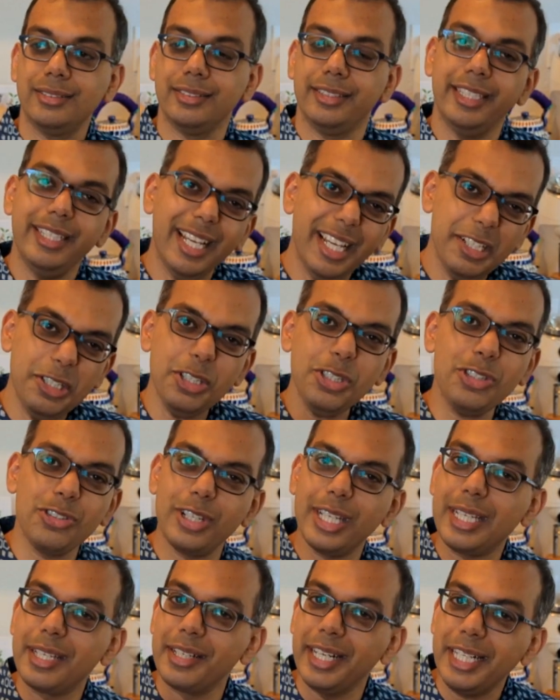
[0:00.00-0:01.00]
Did I just
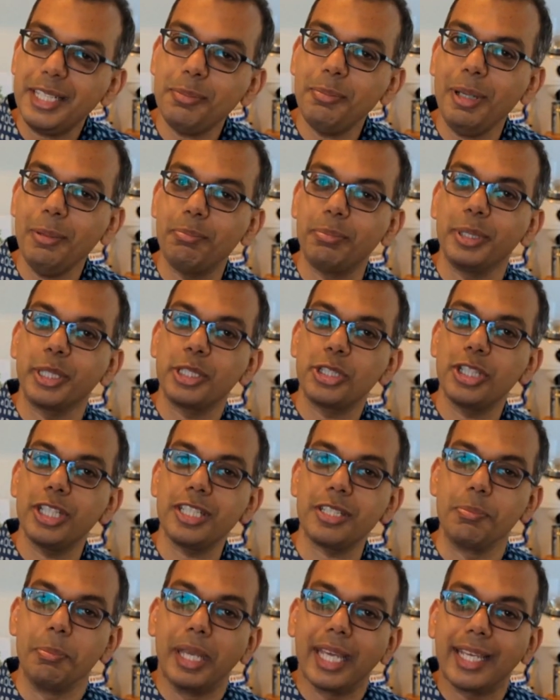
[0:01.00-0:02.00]
regret my
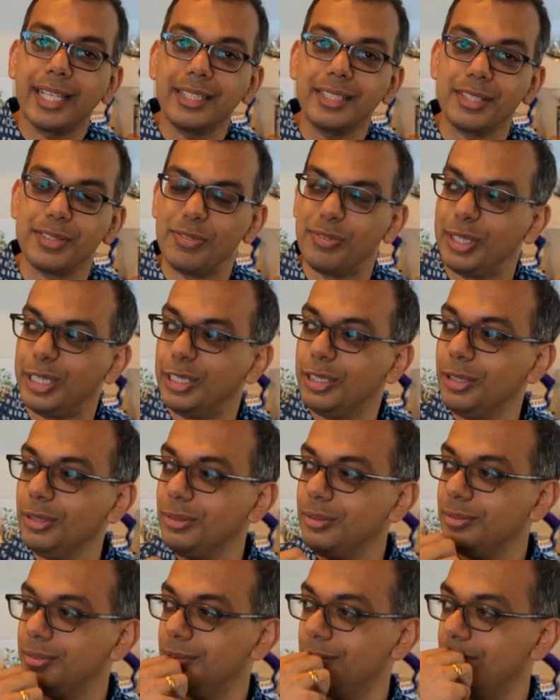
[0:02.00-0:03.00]
purchase making this video?